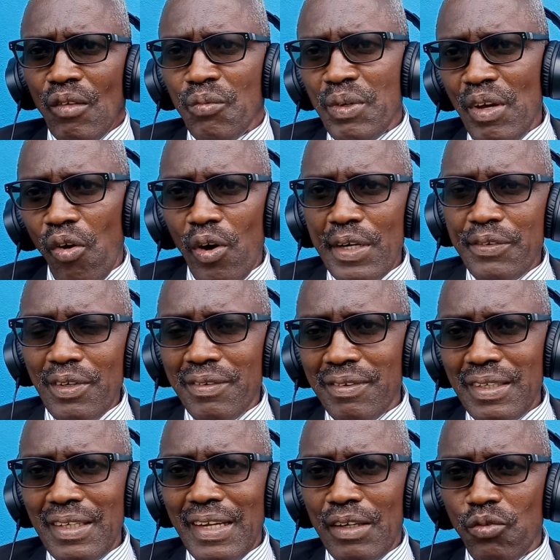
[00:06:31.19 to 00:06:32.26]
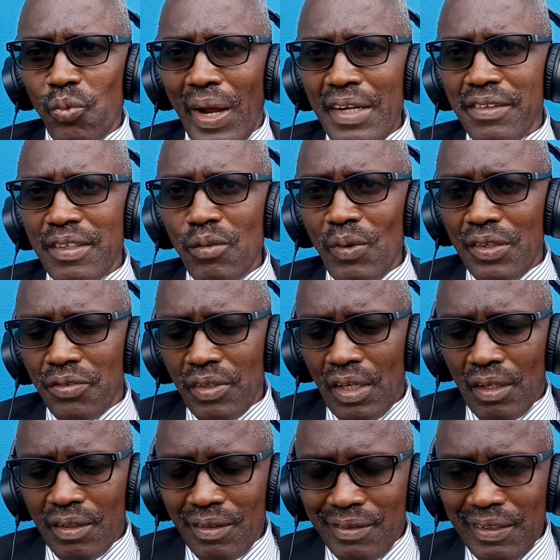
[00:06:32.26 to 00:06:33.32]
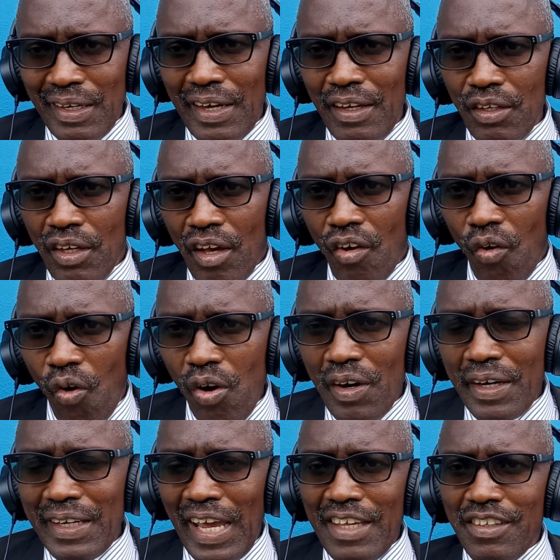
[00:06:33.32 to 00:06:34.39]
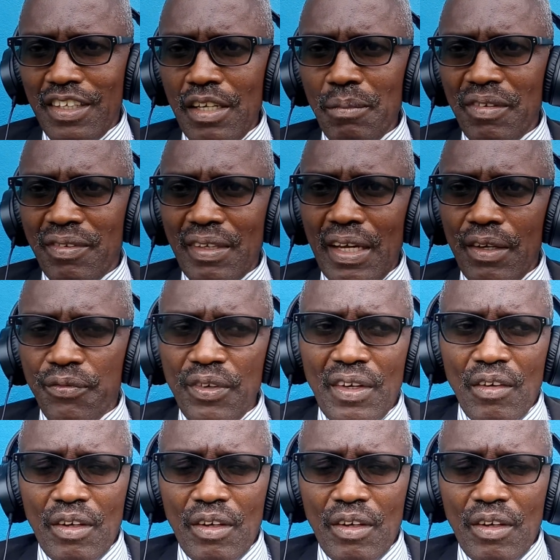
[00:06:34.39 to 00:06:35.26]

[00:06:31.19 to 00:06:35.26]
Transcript: We also see that whilst he was there organizing himself,